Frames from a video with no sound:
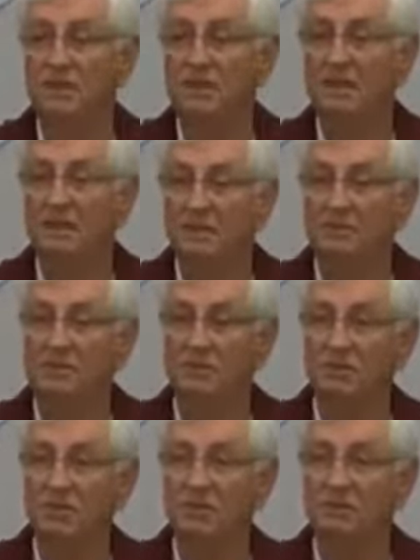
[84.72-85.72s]
his
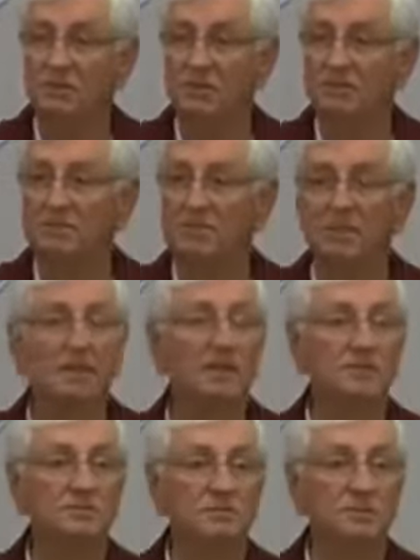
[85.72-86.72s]
career, but it's an
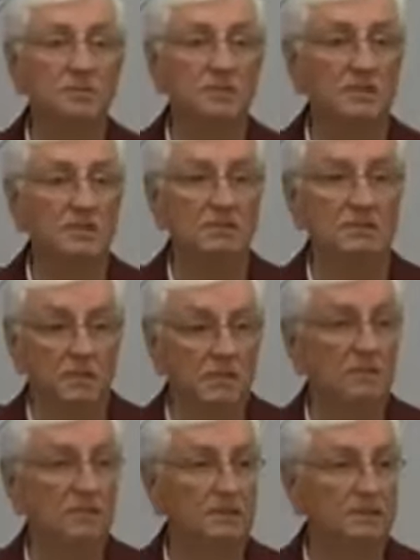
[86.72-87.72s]
illustrious
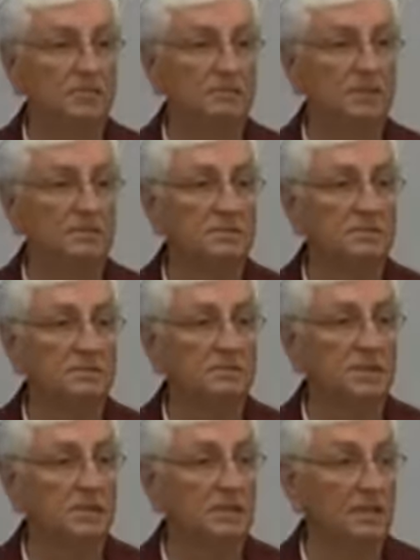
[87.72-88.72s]
career in the business of
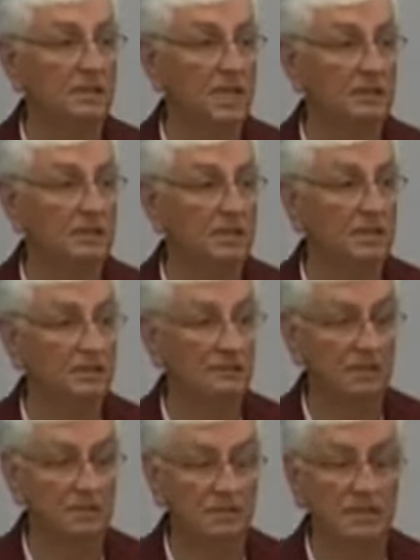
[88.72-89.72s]
being an athletic
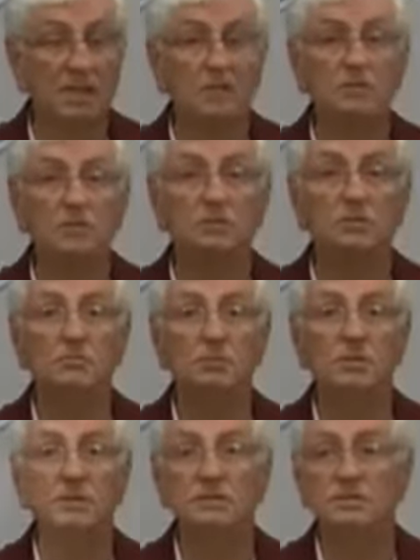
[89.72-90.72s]
director. So would you
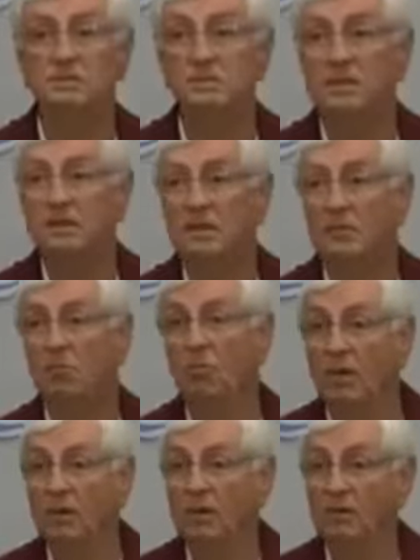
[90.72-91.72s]
please
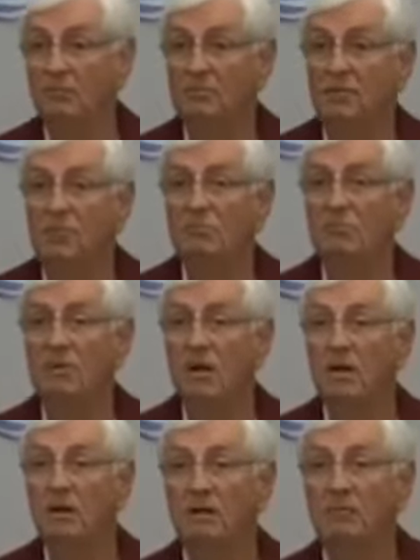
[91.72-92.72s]
welcome
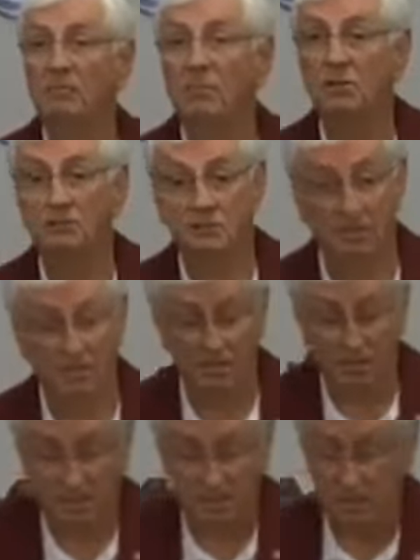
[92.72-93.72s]
Mario Moccia, the